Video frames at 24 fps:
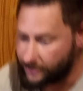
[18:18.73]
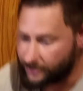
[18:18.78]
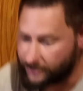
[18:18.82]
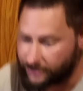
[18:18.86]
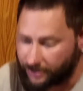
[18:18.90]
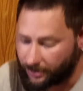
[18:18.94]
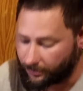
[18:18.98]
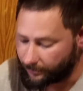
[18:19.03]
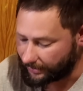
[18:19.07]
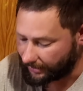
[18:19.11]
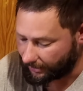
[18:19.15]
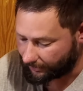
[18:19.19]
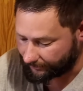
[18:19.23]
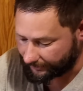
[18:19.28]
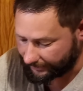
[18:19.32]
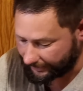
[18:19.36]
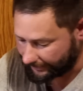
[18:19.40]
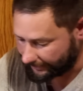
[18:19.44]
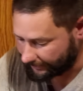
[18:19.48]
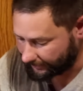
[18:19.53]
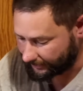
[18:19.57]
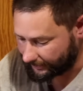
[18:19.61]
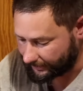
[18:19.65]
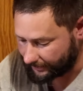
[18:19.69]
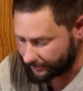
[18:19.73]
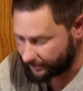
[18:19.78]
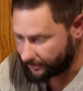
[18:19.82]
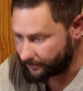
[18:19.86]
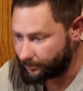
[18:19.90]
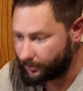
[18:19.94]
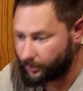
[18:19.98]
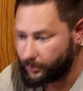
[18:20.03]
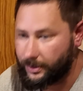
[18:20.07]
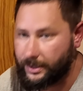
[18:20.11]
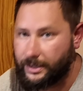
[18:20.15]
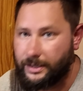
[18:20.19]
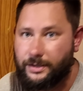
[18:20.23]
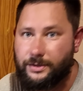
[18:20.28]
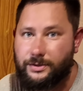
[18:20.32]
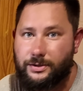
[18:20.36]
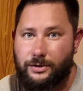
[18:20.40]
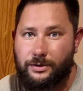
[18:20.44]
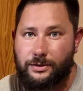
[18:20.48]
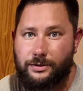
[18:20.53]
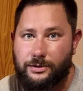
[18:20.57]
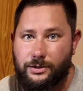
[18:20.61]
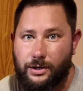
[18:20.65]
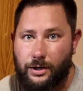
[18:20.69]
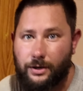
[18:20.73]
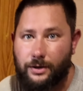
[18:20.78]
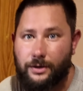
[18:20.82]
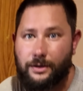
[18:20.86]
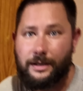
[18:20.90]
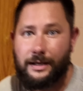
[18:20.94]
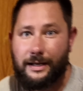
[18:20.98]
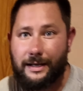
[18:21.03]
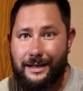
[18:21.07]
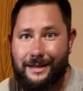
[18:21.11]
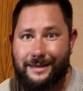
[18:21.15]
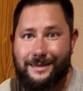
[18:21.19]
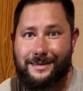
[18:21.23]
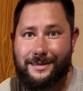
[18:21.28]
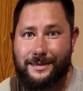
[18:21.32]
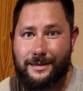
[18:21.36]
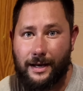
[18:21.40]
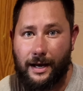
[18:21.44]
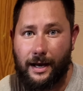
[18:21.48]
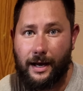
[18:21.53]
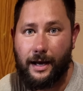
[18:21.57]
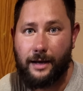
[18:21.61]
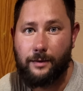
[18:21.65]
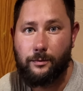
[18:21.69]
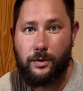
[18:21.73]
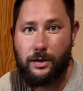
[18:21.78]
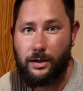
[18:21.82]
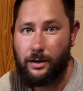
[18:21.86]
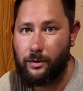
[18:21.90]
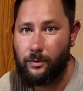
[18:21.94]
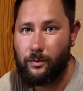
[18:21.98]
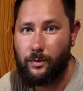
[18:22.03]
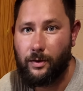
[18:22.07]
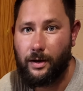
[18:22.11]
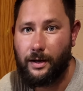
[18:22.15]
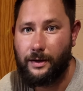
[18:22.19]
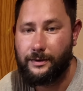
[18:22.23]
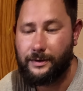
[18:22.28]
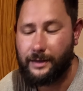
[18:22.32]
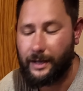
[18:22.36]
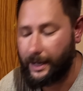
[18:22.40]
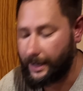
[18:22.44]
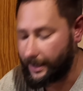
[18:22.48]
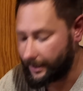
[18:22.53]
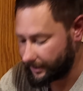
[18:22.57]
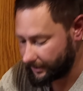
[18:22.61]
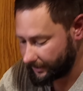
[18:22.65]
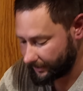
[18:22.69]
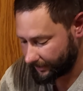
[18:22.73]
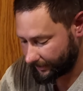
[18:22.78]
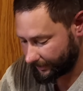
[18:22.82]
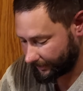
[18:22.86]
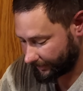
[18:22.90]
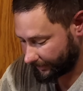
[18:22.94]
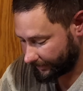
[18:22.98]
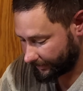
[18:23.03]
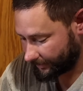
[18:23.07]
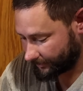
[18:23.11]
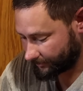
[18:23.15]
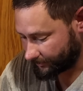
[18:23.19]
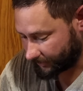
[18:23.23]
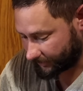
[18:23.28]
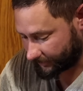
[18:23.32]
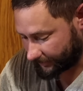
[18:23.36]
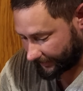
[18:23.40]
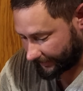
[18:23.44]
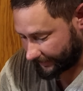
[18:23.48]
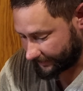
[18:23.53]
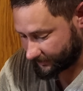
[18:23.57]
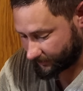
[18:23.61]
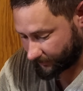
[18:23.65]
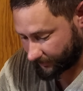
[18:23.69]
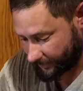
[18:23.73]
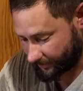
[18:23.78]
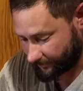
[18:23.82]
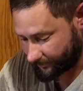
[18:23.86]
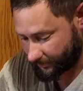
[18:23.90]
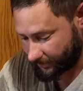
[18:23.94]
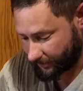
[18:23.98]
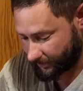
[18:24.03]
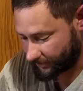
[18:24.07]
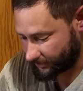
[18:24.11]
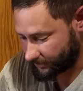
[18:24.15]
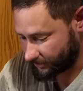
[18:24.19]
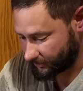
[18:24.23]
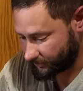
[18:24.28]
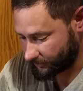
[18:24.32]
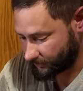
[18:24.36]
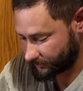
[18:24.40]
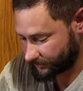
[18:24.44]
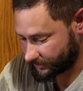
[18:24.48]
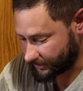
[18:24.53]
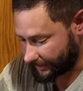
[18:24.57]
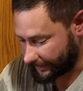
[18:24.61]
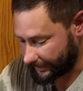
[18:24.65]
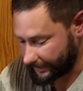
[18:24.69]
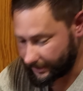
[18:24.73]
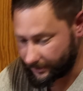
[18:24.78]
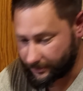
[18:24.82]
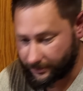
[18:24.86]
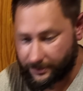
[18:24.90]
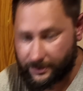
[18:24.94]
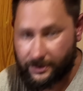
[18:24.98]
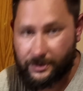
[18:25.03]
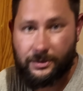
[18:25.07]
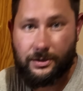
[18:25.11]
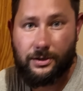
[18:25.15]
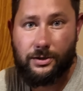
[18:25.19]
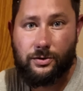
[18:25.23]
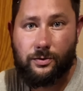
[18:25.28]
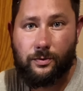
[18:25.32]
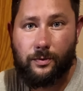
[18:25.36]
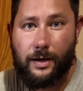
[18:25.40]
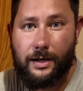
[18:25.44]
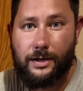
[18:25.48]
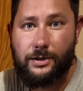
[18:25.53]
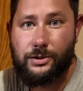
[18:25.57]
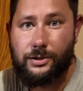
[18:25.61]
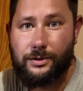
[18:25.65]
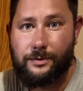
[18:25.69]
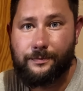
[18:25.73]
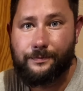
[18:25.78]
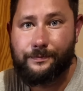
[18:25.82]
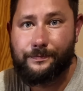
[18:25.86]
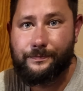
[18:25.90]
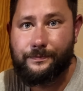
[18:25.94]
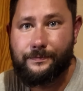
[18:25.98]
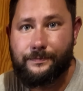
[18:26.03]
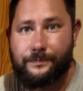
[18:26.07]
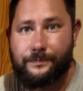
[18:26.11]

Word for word: just so we don't get any debris or dirt inside. We don't want that. But that's what I'm gonna do to handle this situation.